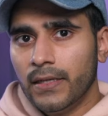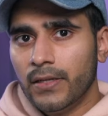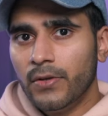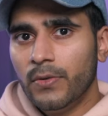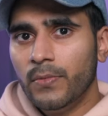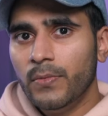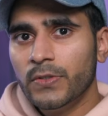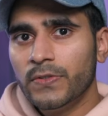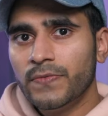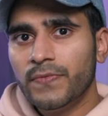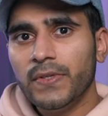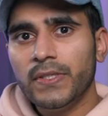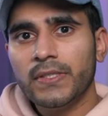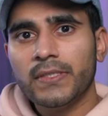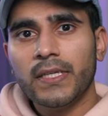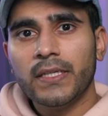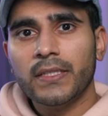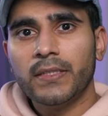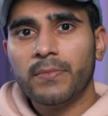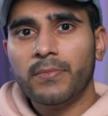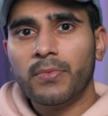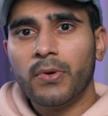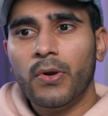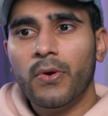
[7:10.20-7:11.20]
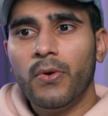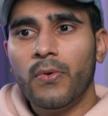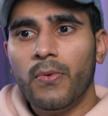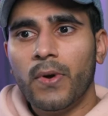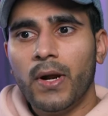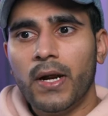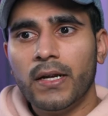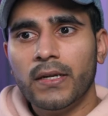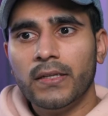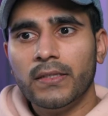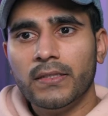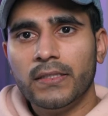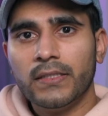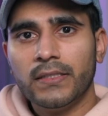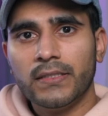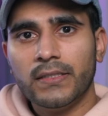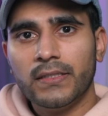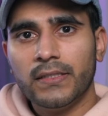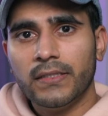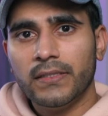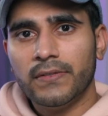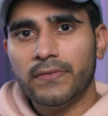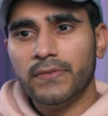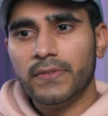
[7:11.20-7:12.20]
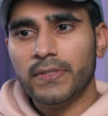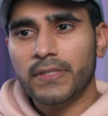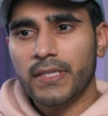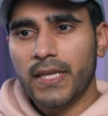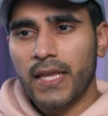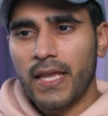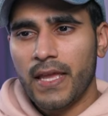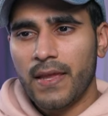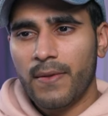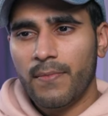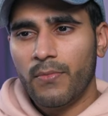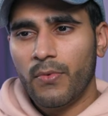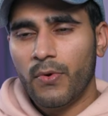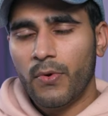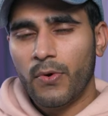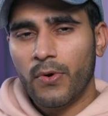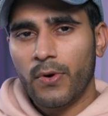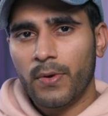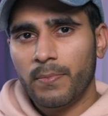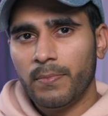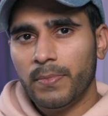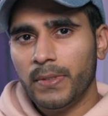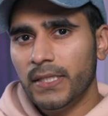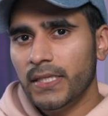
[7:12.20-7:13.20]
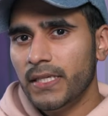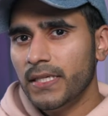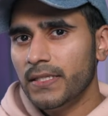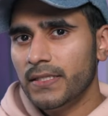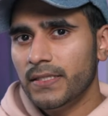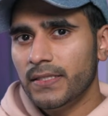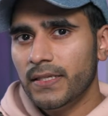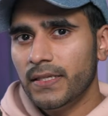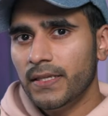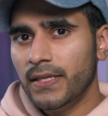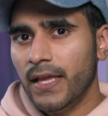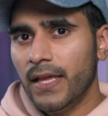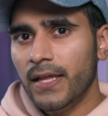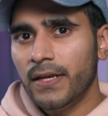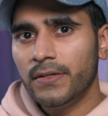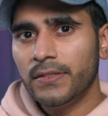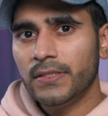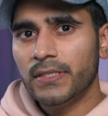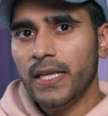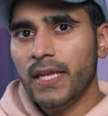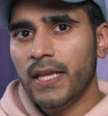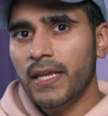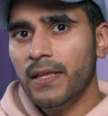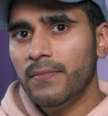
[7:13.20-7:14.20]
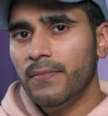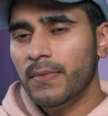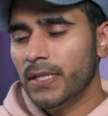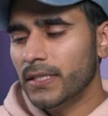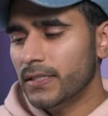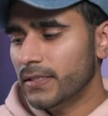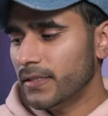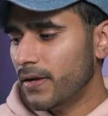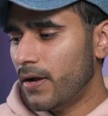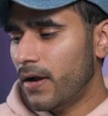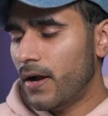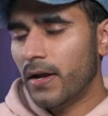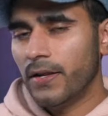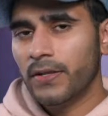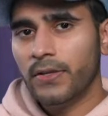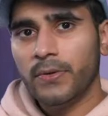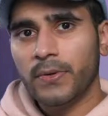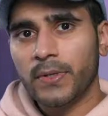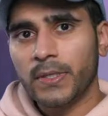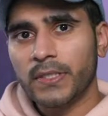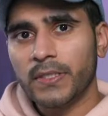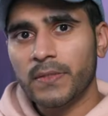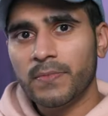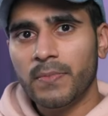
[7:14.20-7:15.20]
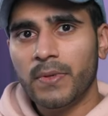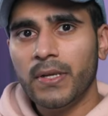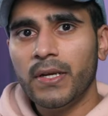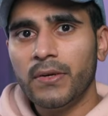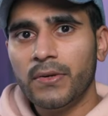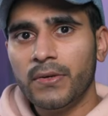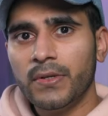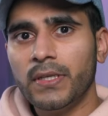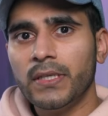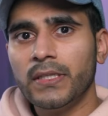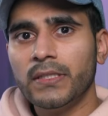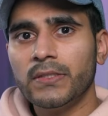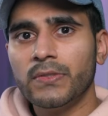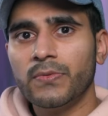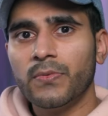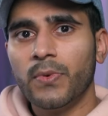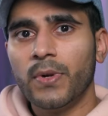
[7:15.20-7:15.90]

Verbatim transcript: It almost feels like the Pro Wireless delivers a more pleasing entertainment audio experience,